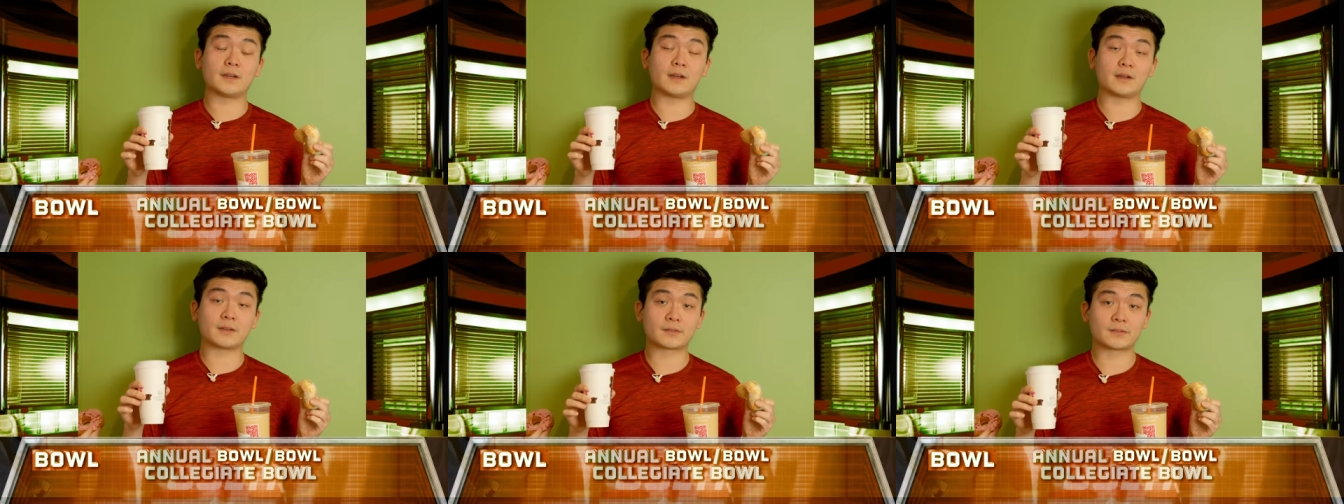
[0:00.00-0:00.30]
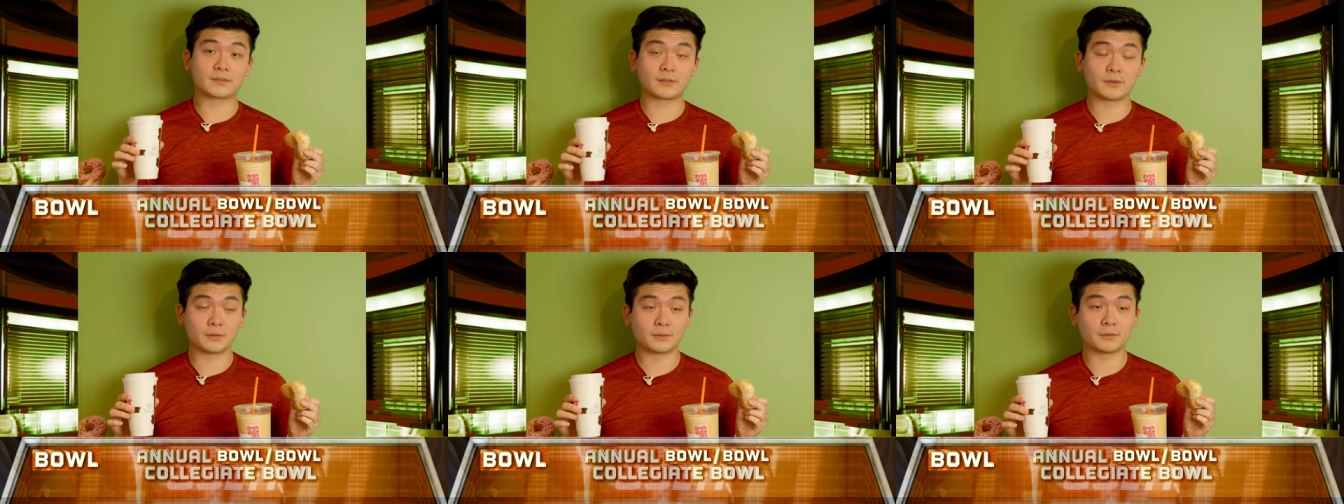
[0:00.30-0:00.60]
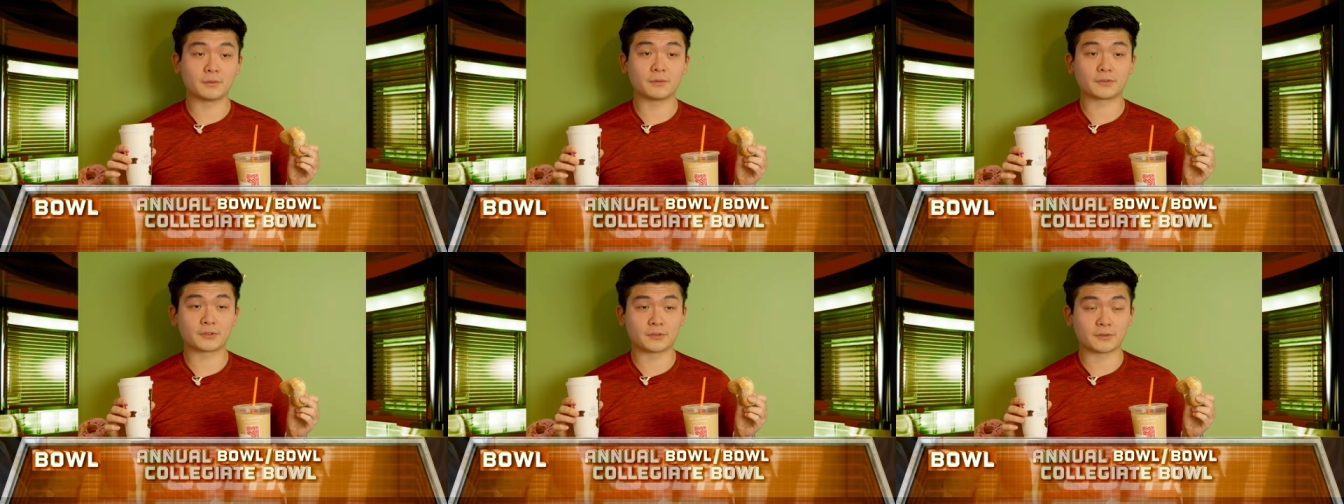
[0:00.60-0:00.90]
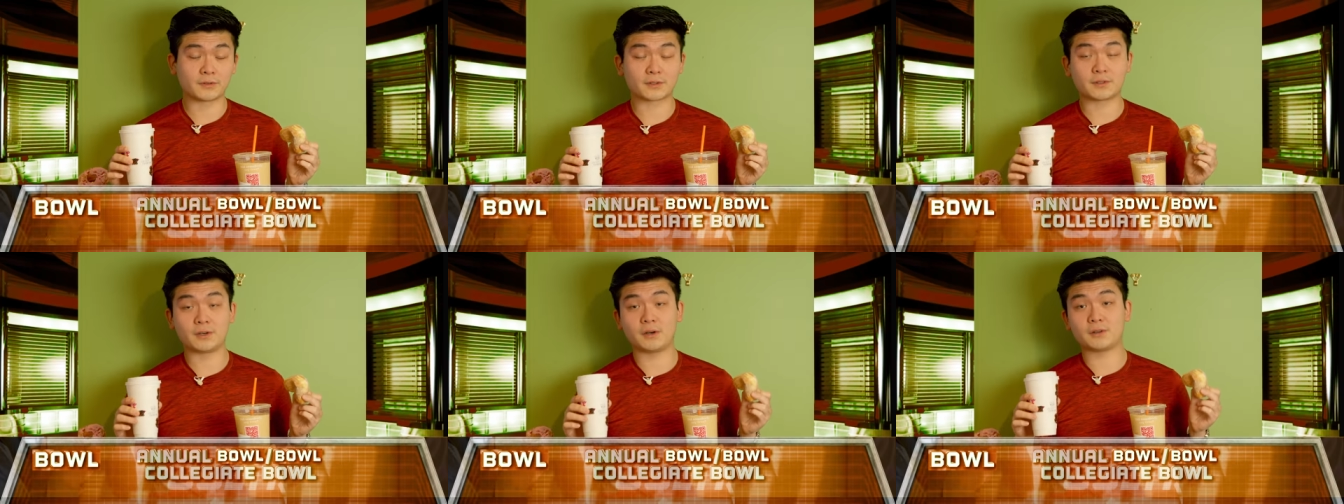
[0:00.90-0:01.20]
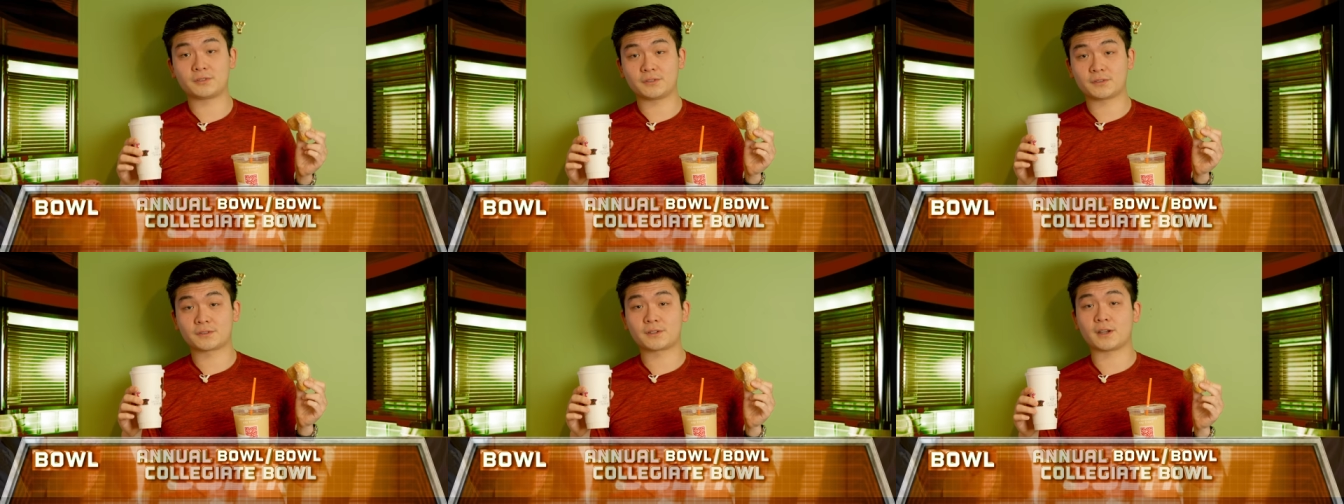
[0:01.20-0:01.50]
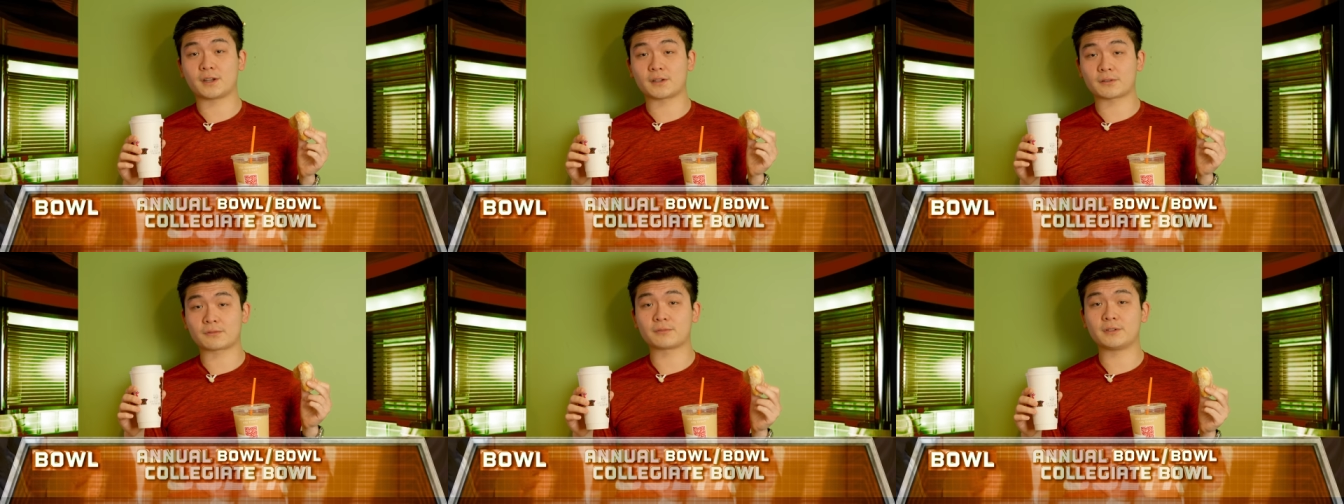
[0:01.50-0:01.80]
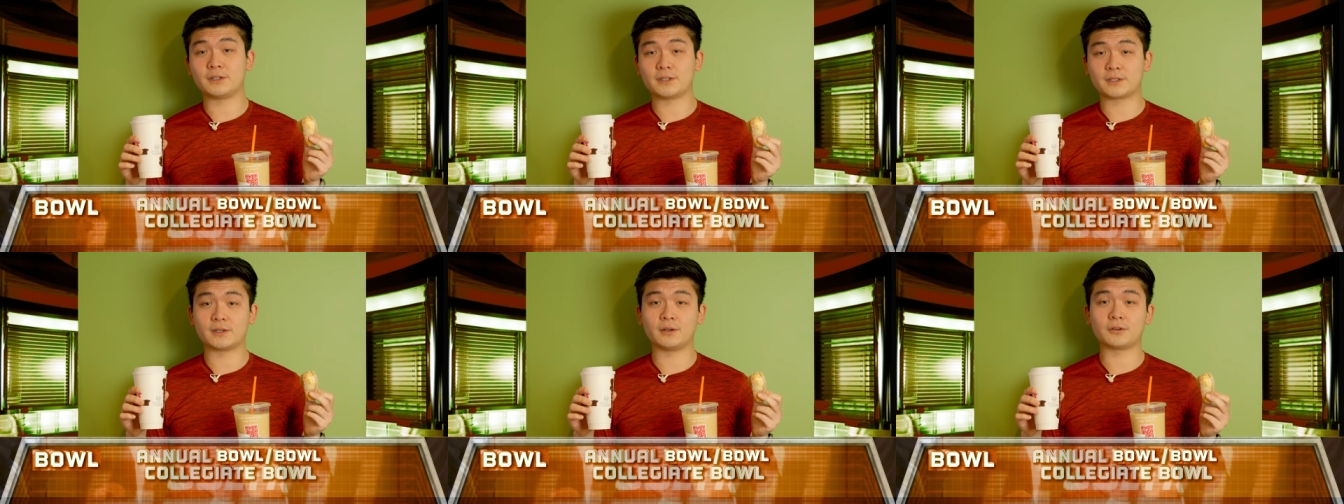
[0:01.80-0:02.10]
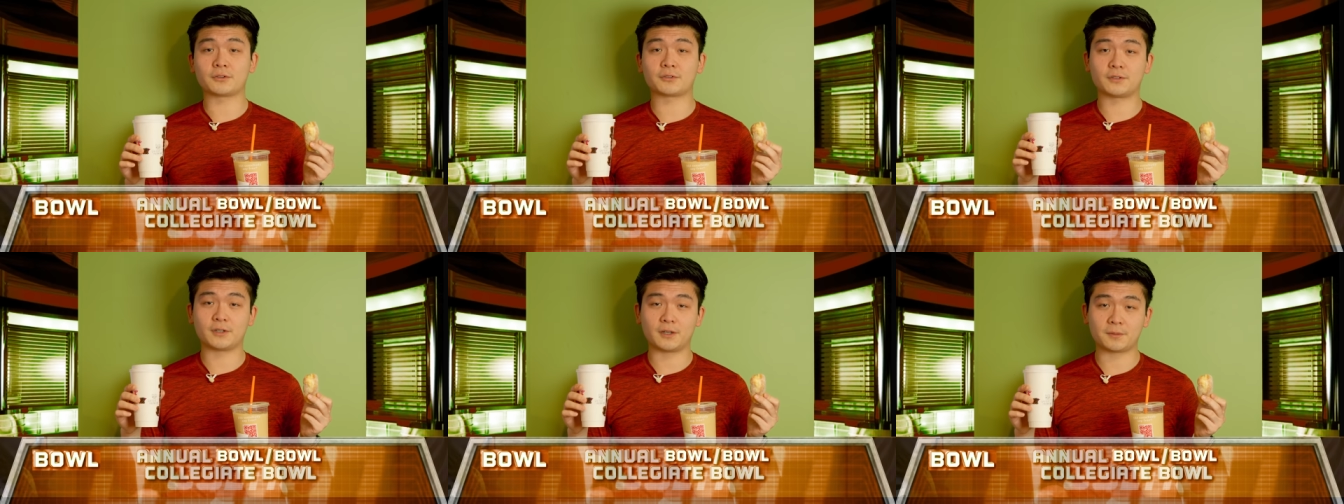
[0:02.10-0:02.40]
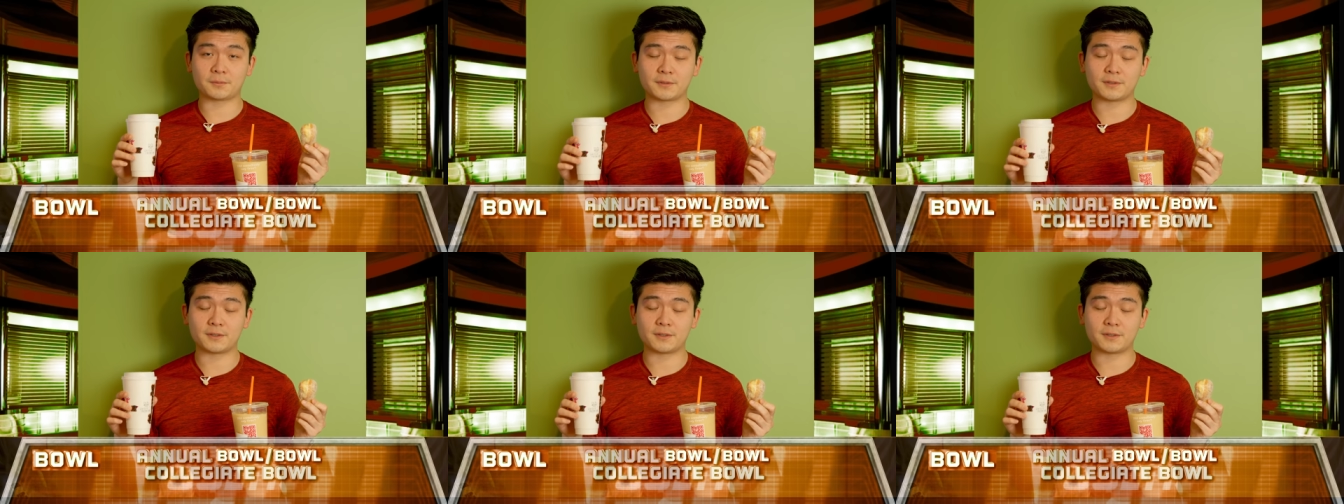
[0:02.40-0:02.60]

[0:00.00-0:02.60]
yeah, so, so the coach has got us really coached up.